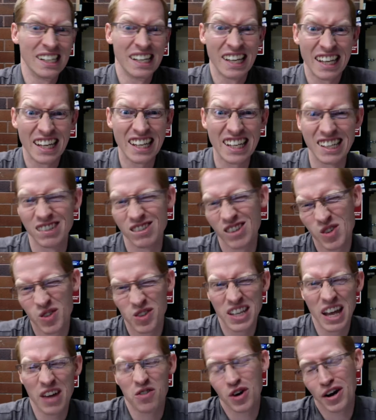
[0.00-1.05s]
he was
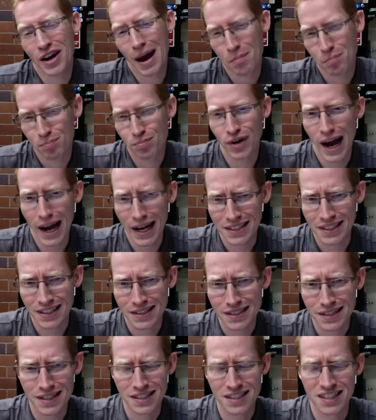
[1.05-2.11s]
never at
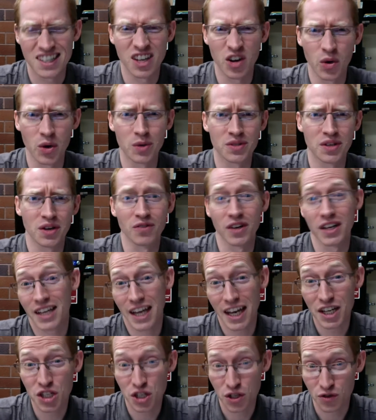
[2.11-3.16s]
practice because he was on
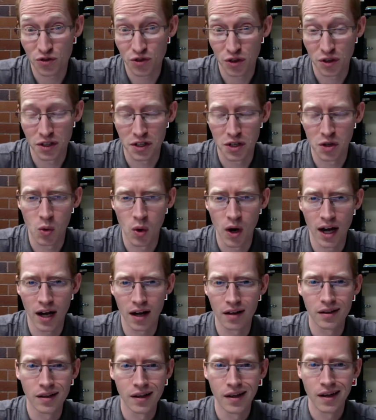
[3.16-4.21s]
vacation for a little
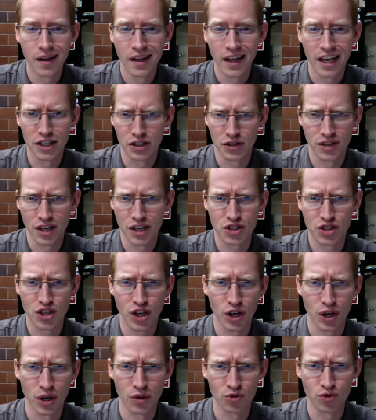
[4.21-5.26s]
while. Is
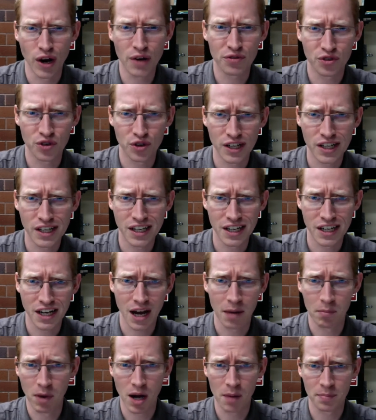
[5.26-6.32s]
the referee going to
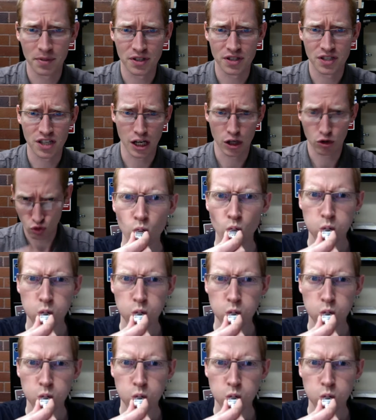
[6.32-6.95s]
come up and say,